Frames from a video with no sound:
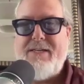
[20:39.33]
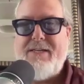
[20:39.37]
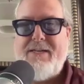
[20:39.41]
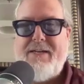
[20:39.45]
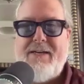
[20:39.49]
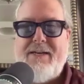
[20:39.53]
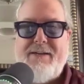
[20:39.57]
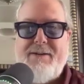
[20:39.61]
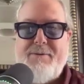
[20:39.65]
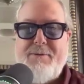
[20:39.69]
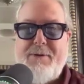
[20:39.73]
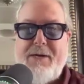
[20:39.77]

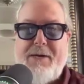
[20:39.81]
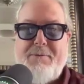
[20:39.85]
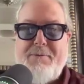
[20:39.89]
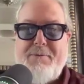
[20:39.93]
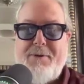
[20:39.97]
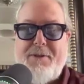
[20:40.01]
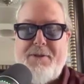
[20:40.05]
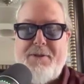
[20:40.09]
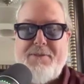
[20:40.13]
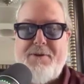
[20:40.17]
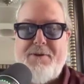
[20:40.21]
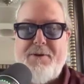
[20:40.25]
I
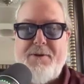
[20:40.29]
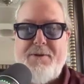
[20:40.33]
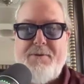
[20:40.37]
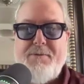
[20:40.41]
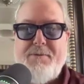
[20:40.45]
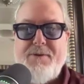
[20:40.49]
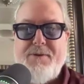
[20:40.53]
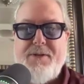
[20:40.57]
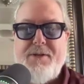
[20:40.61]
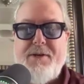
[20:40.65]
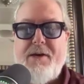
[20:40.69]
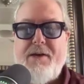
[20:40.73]
would have thought you
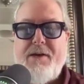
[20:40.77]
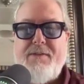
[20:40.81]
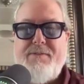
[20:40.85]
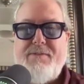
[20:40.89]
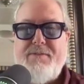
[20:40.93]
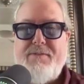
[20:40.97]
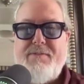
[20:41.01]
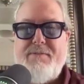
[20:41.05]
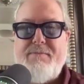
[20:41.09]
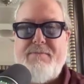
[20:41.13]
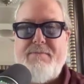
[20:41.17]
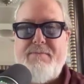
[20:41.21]
were
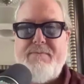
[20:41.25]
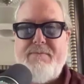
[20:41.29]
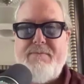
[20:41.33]
nuts.